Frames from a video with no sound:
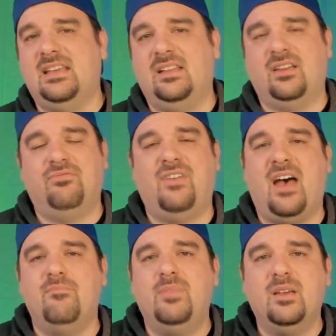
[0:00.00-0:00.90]
say like
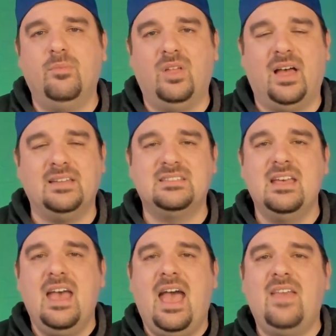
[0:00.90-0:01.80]
five big
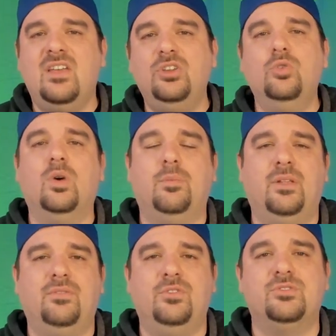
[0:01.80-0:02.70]
blinds, and then you want to
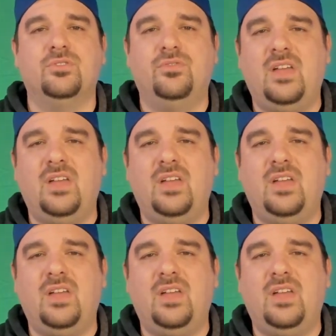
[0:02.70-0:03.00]
play future